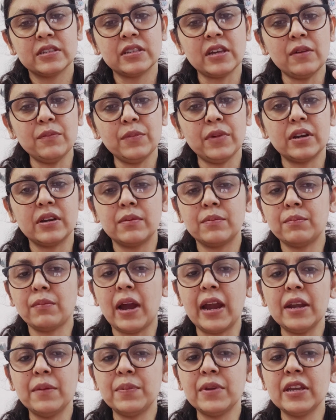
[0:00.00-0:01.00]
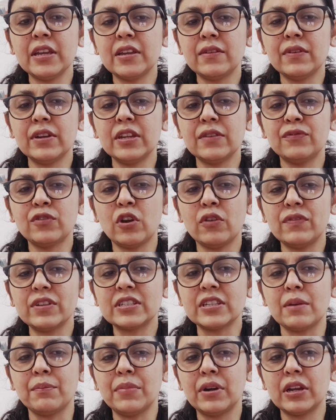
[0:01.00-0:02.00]
Someone, might be even if you are
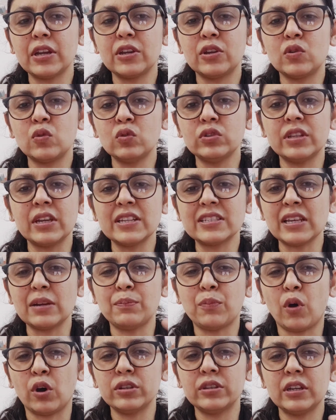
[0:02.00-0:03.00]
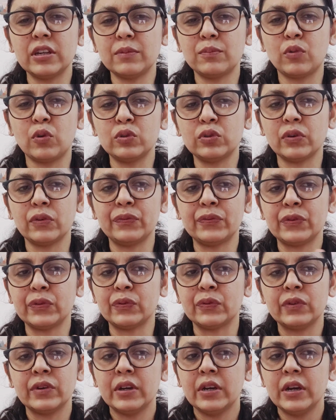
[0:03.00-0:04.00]
with somebody new, things are bothering both of
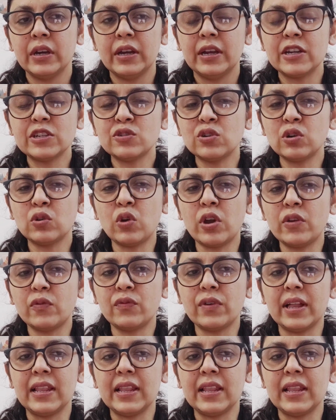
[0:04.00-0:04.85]
you. It's not going